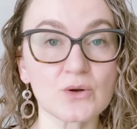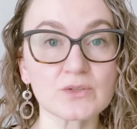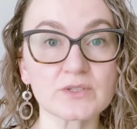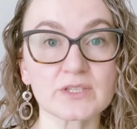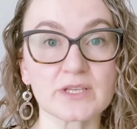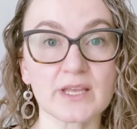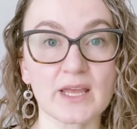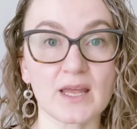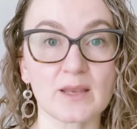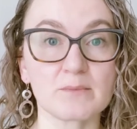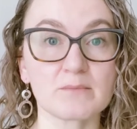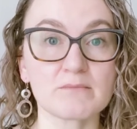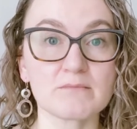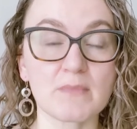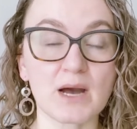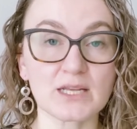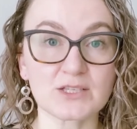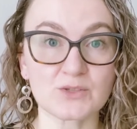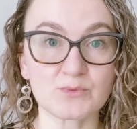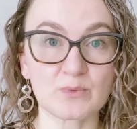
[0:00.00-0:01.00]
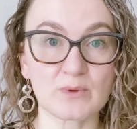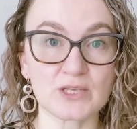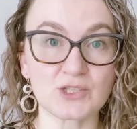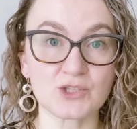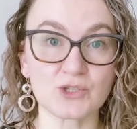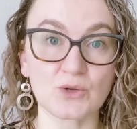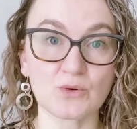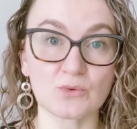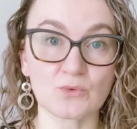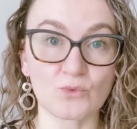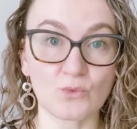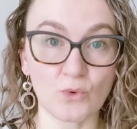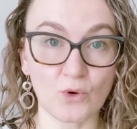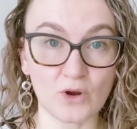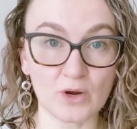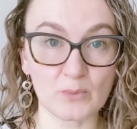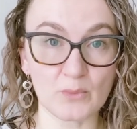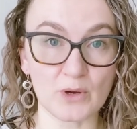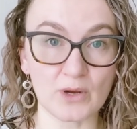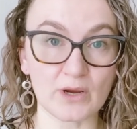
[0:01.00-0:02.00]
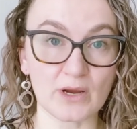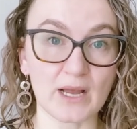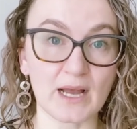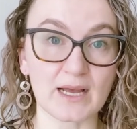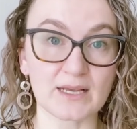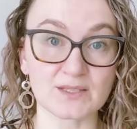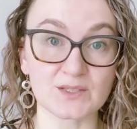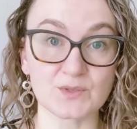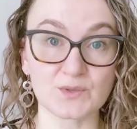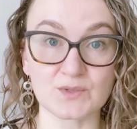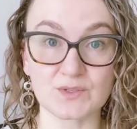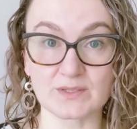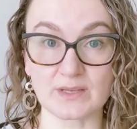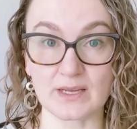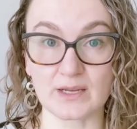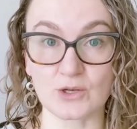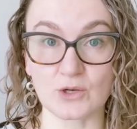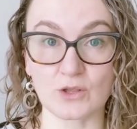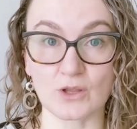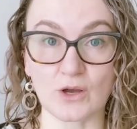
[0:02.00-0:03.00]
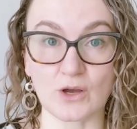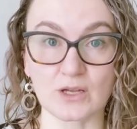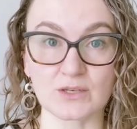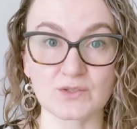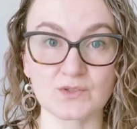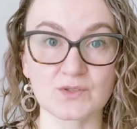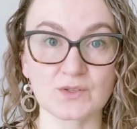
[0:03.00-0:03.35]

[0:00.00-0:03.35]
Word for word: going to get much, much warmer as you cycle on.